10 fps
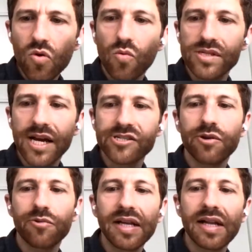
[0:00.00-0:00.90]
was
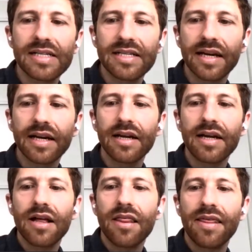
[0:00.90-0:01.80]
actually realizing
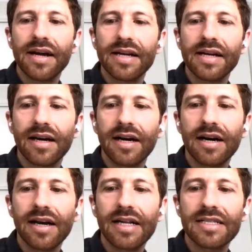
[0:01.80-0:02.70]
that uh,
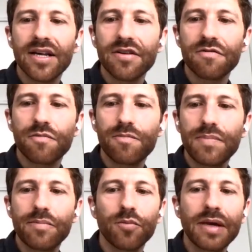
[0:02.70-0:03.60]
instead of
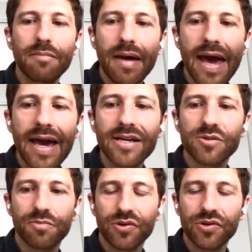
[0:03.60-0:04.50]
people being paid
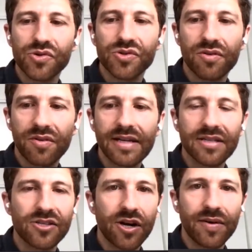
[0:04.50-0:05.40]
to produce things
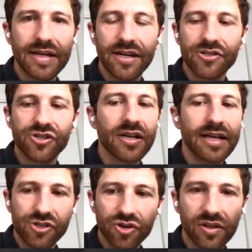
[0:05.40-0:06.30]
that generate attention,
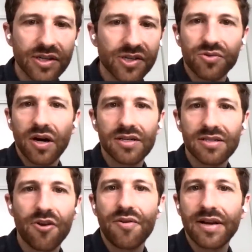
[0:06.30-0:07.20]
like journalists who cost
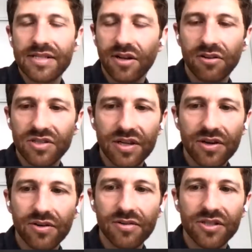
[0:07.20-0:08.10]
hundred thousand dollars a
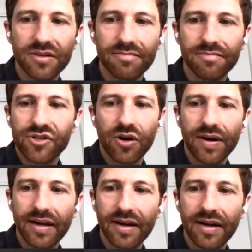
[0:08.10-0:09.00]
year to
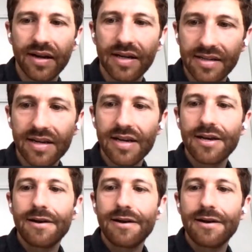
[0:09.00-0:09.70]
generate content,